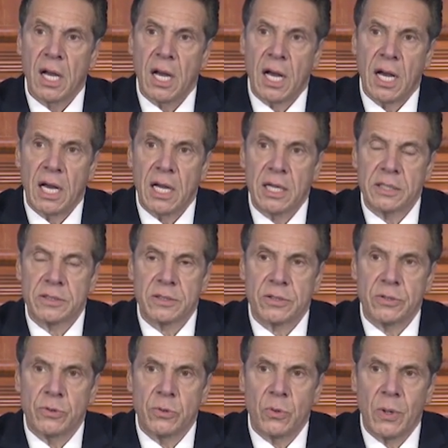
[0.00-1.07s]
uh,
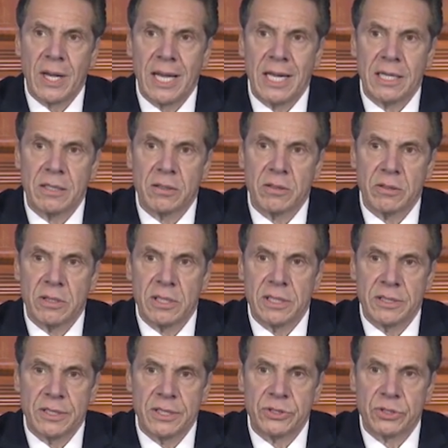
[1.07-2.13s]
to handle the
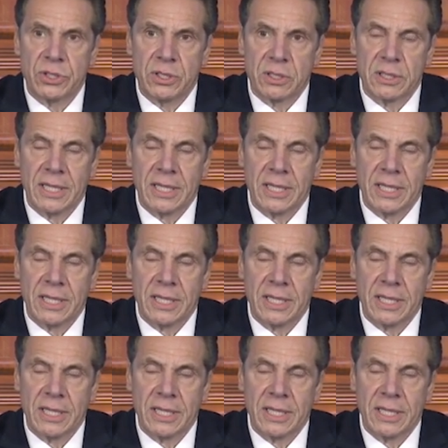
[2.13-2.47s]
additional